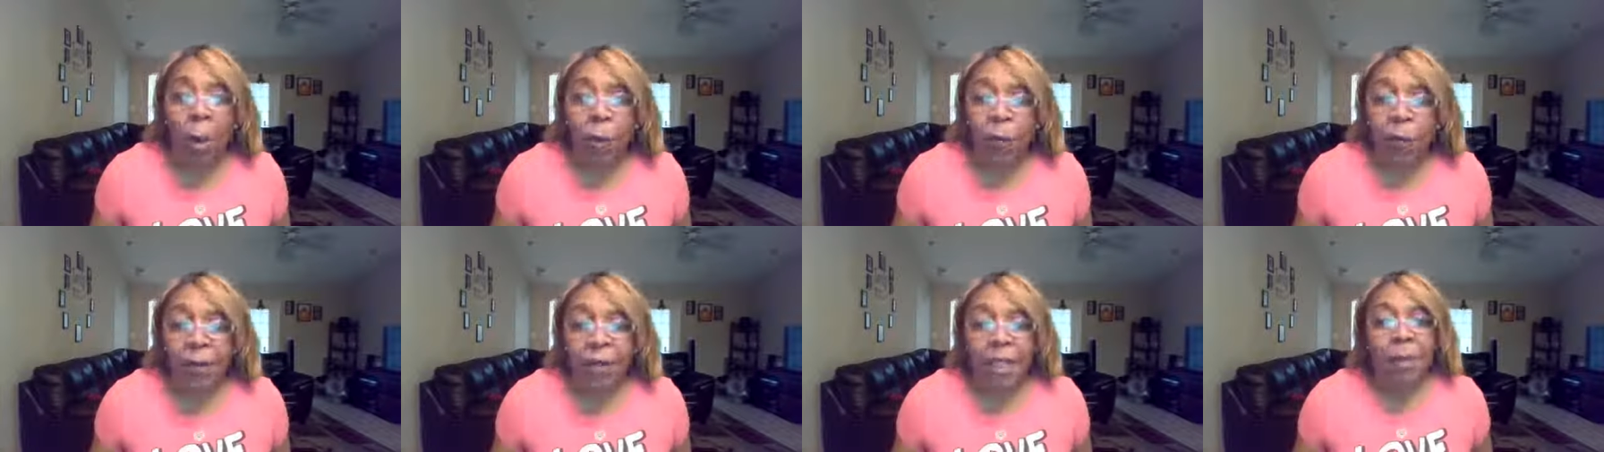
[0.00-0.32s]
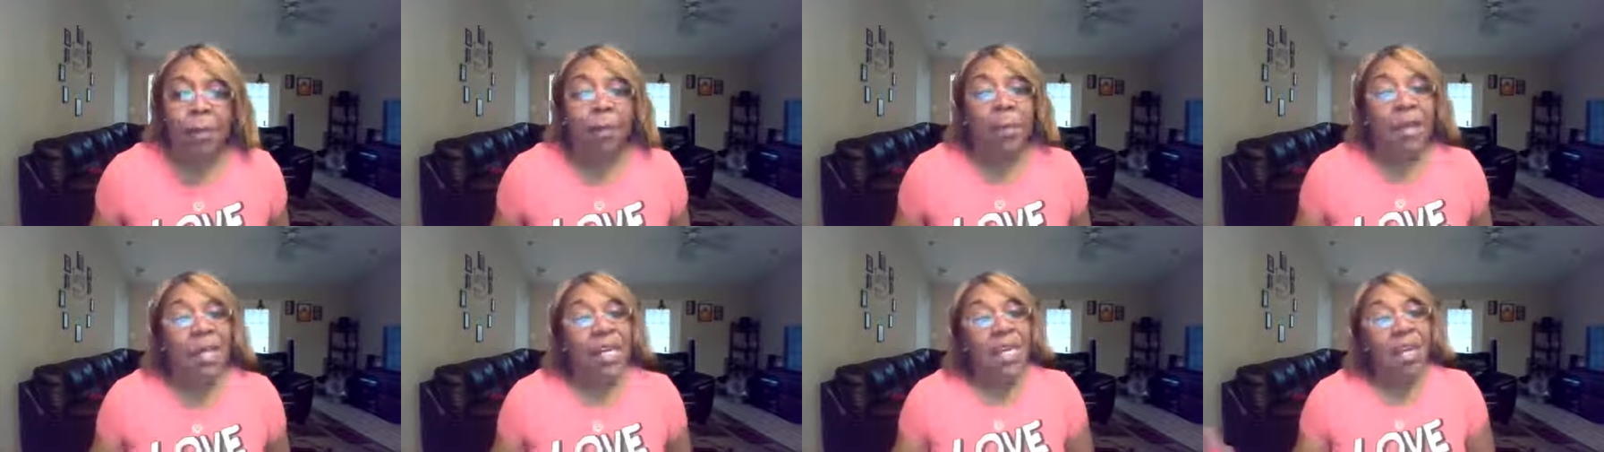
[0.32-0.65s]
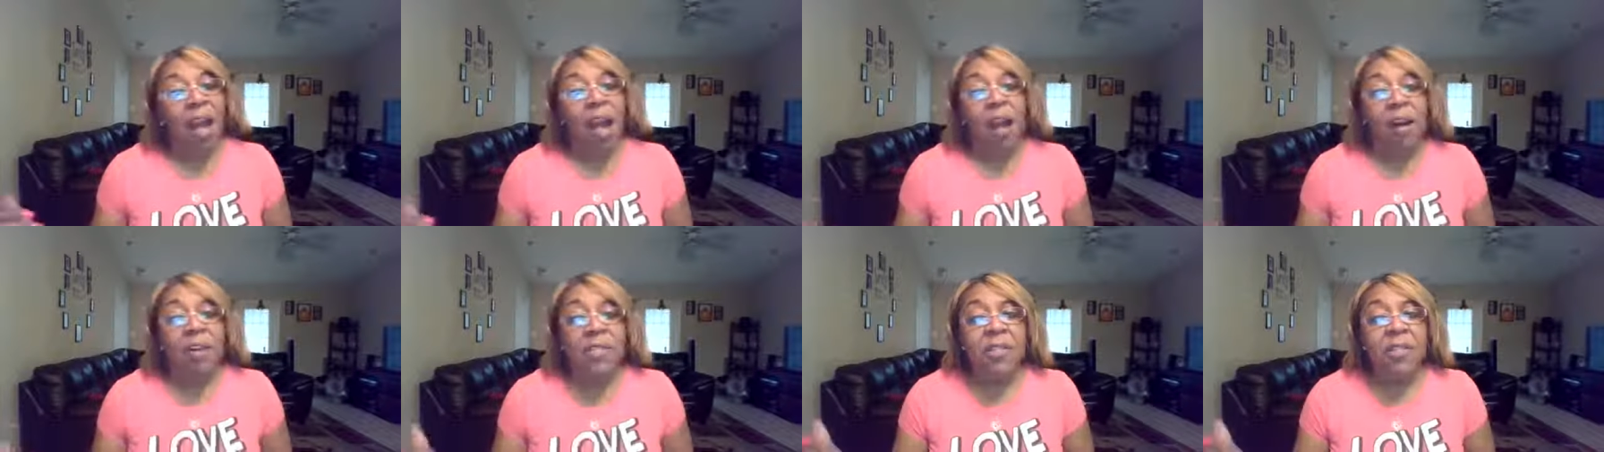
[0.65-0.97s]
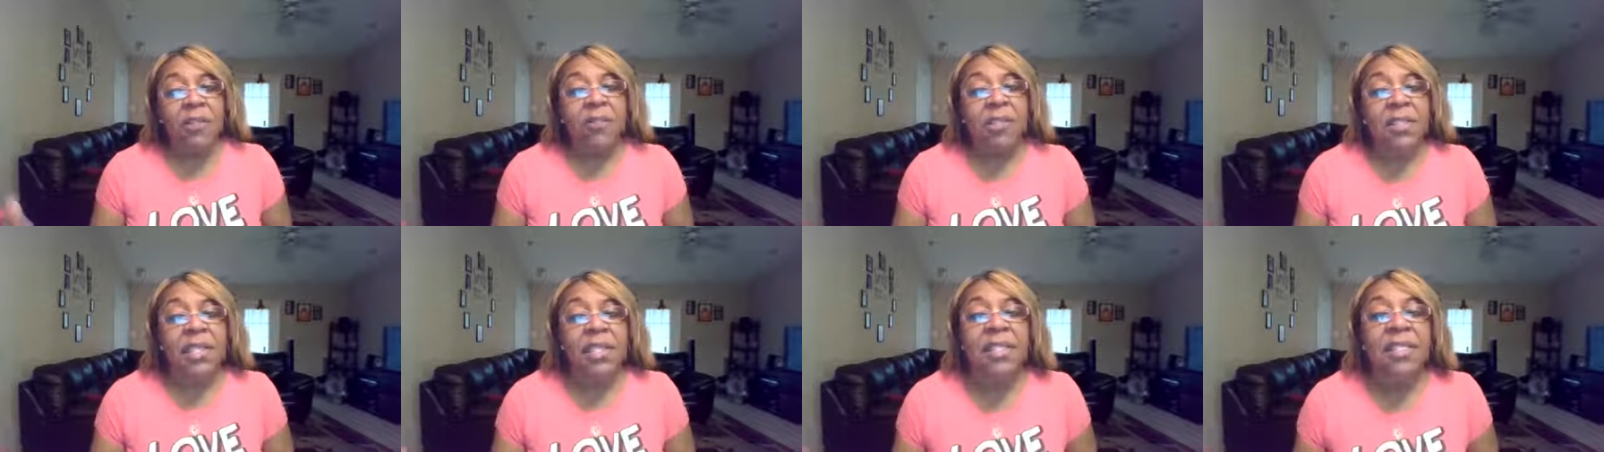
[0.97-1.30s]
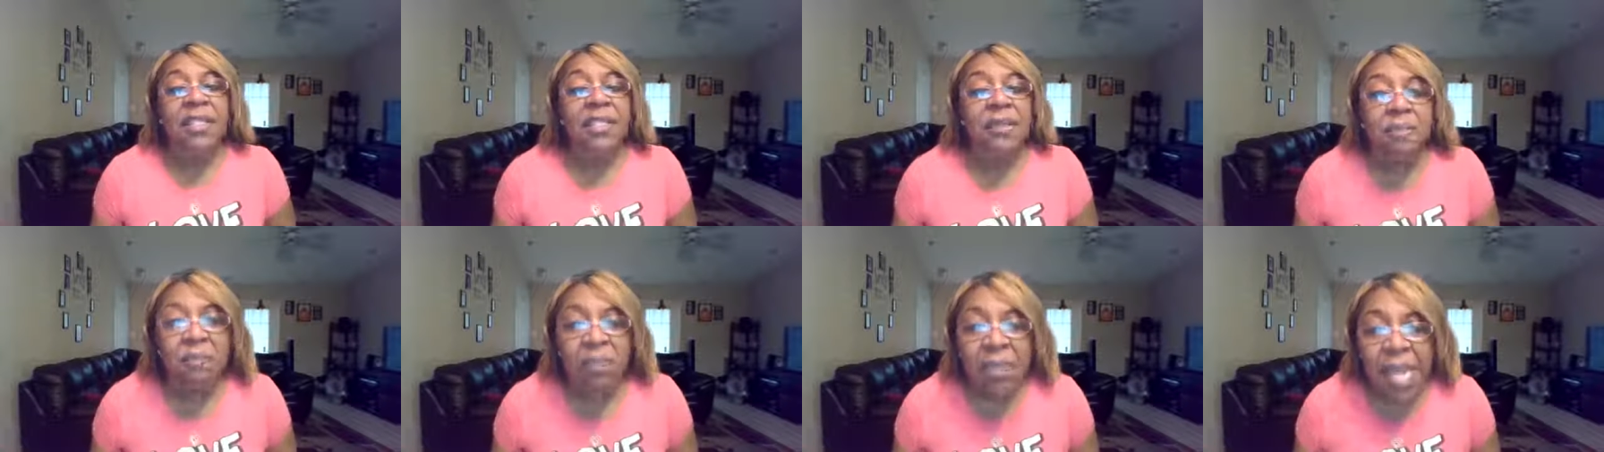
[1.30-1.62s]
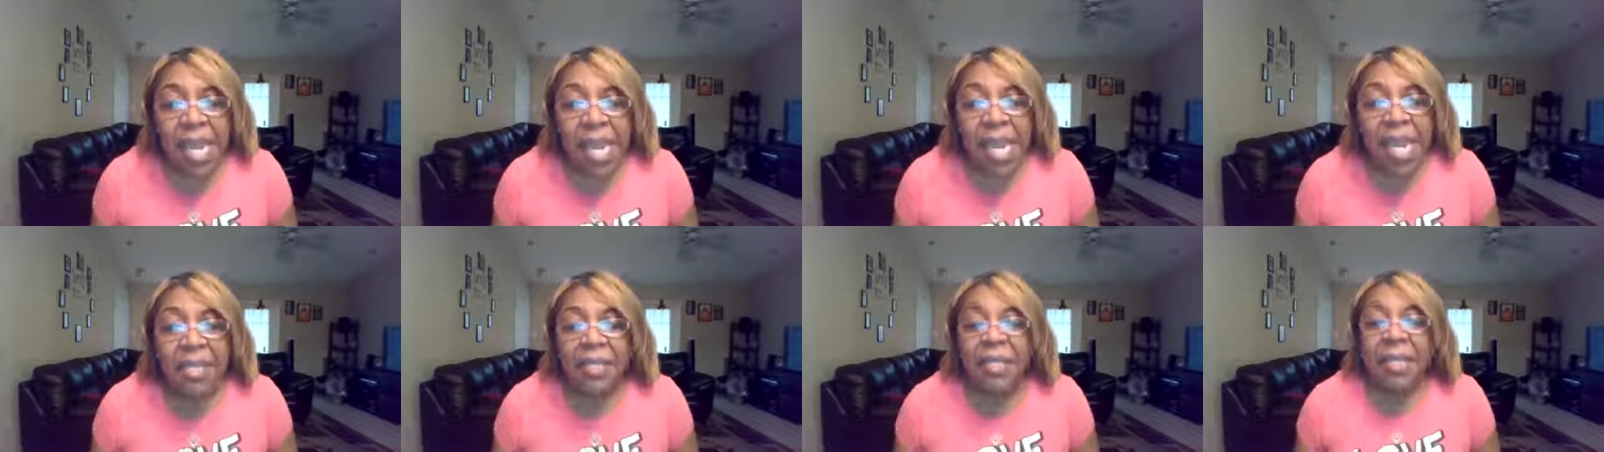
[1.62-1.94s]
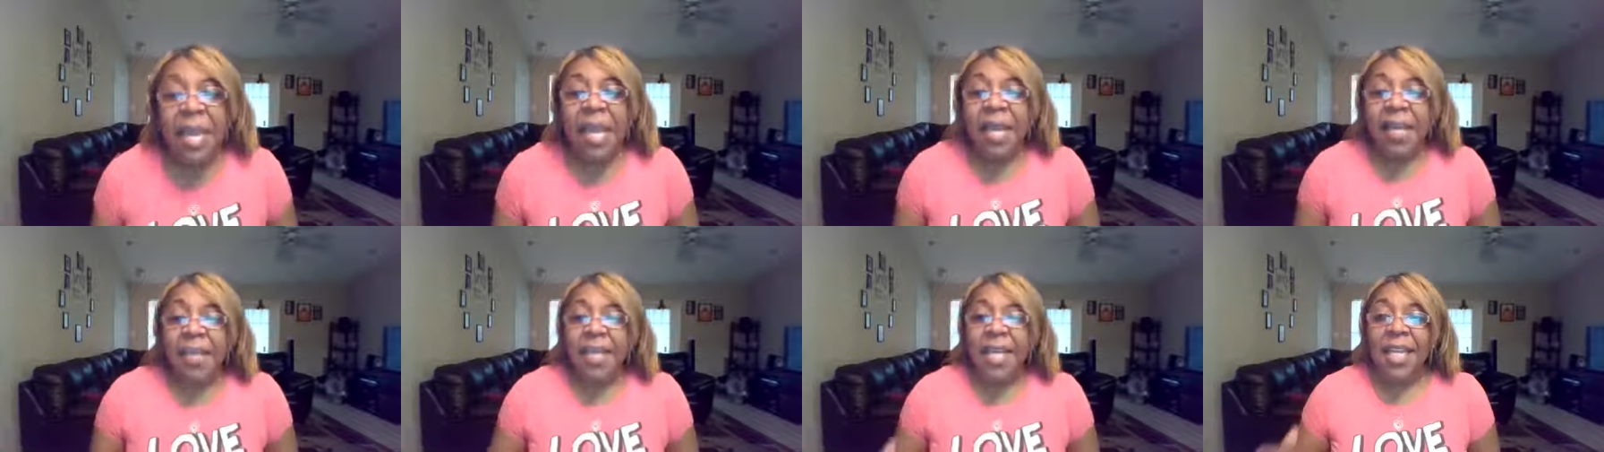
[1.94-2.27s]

powerfully, but he also did some things